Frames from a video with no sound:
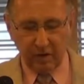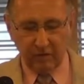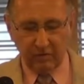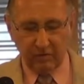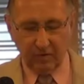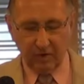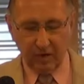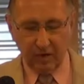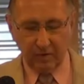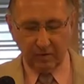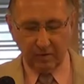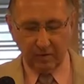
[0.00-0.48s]
my
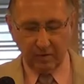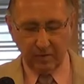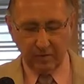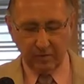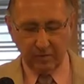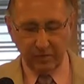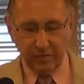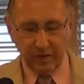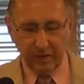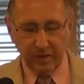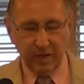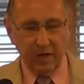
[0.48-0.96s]
father.
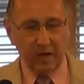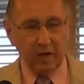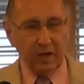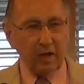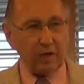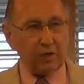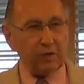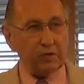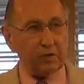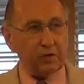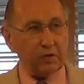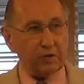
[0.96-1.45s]

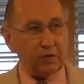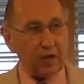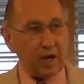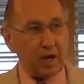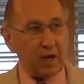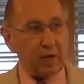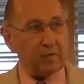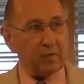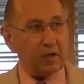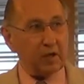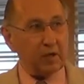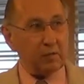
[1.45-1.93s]
In due
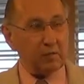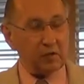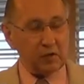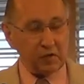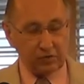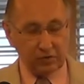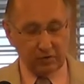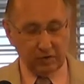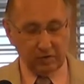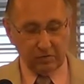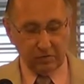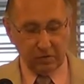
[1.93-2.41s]
time, he
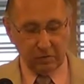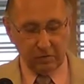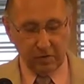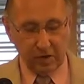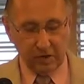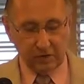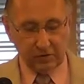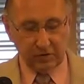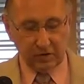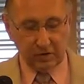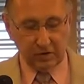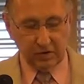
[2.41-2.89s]
received the
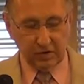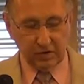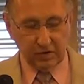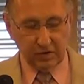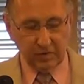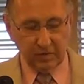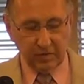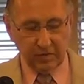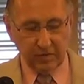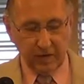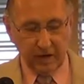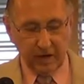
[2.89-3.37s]

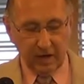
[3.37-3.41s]
message.